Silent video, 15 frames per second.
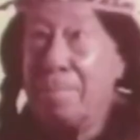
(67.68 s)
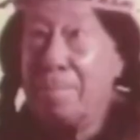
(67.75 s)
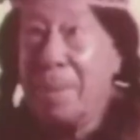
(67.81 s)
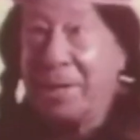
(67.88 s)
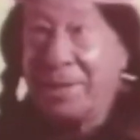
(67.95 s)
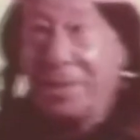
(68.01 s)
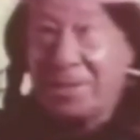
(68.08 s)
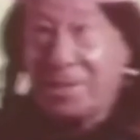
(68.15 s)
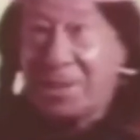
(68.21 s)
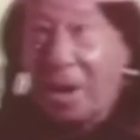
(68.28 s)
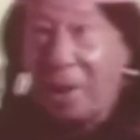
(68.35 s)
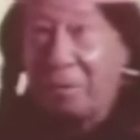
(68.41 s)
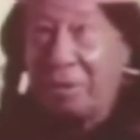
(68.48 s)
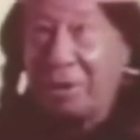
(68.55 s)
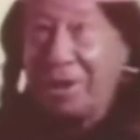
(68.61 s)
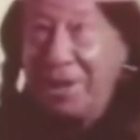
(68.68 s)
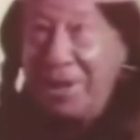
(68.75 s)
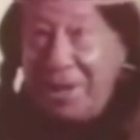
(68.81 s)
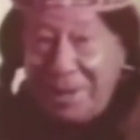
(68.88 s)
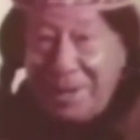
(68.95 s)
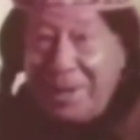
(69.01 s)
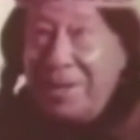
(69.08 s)
Back when
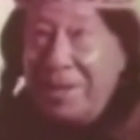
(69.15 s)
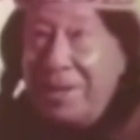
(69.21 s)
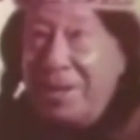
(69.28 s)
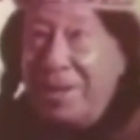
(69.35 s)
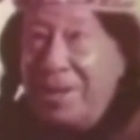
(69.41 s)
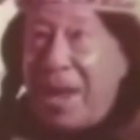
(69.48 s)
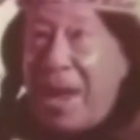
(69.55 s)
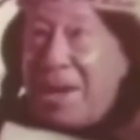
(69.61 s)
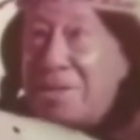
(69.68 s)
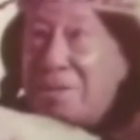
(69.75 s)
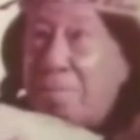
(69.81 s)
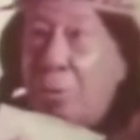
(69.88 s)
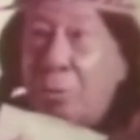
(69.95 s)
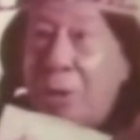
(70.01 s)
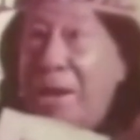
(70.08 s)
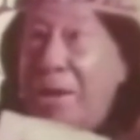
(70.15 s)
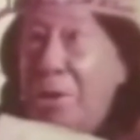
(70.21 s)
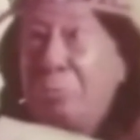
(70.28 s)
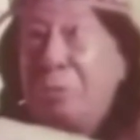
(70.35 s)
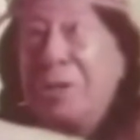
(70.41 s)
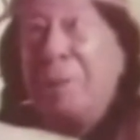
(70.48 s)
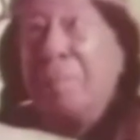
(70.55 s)
television was in its early years,
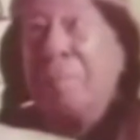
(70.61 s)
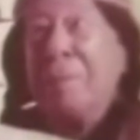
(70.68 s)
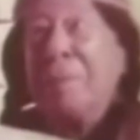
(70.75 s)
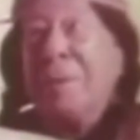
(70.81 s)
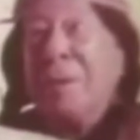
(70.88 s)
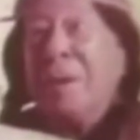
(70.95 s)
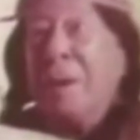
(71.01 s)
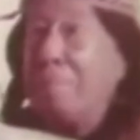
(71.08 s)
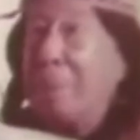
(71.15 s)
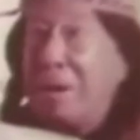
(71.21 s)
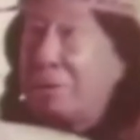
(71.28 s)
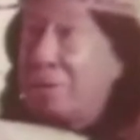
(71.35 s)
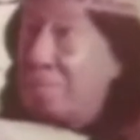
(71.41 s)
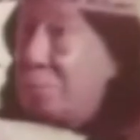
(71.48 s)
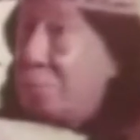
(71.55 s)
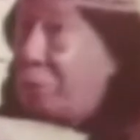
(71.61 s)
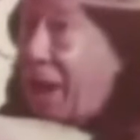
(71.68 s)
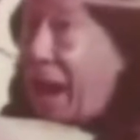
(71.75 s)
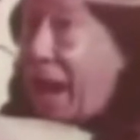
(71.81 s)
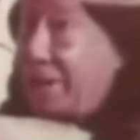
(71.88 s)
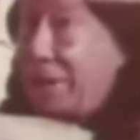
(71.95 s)
Lay's potato chips were the first